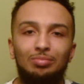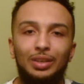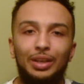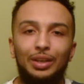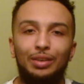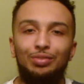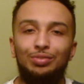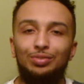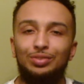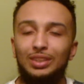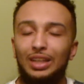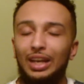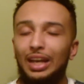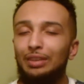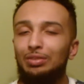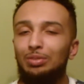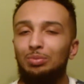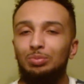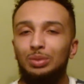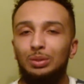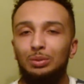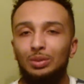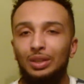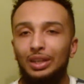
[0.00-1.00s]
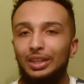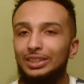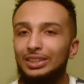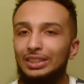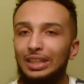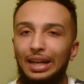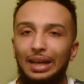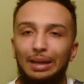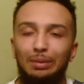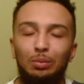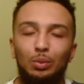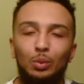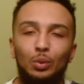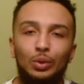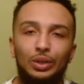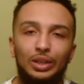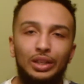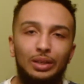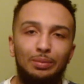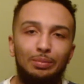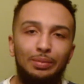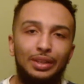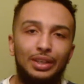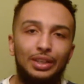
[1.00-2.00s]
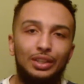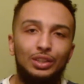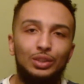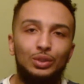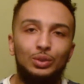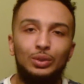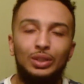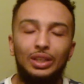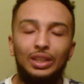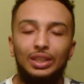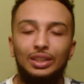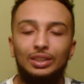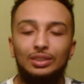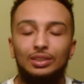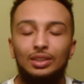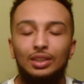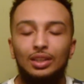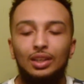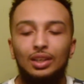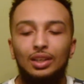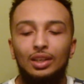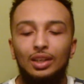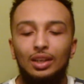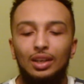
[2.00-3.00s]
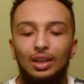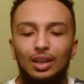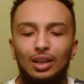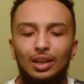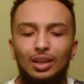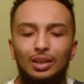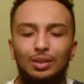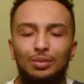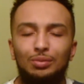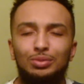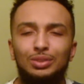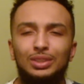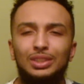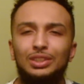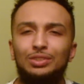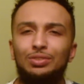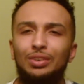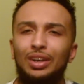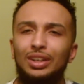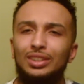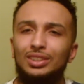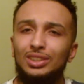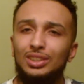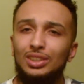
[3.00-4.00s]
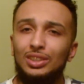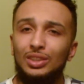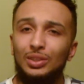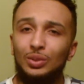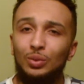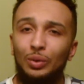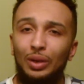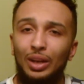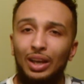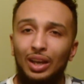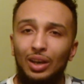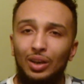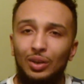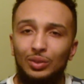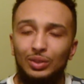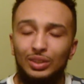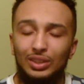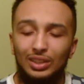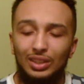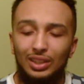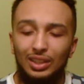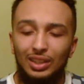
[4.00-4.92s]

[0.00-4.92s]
Aside from people like Cyborg and Amanda Nunes, she's very sick on the ground.